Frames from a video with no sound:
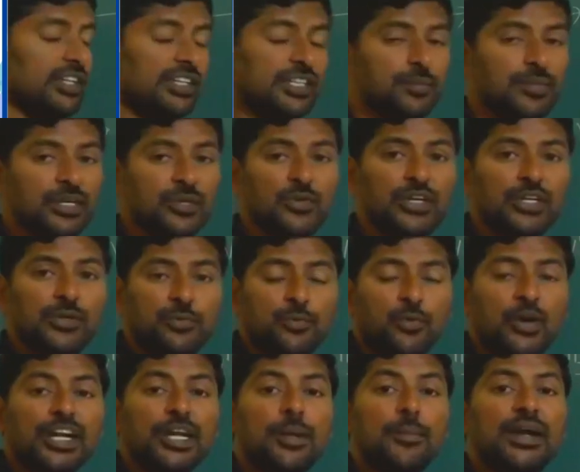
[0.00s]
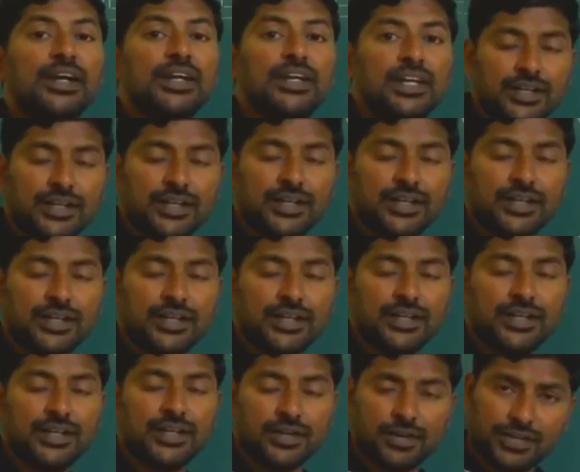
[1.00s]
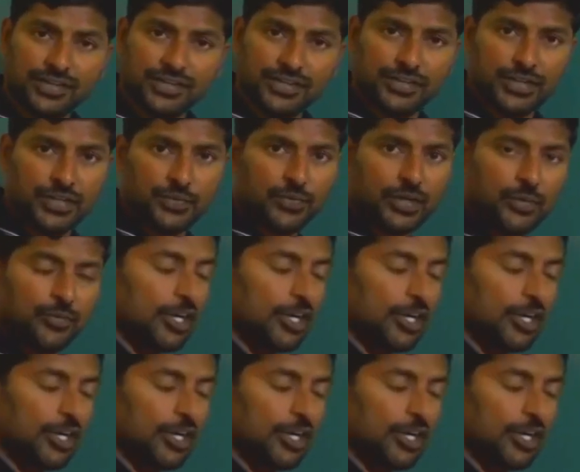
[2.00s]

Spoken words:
nothing but what? Fundamental transition. For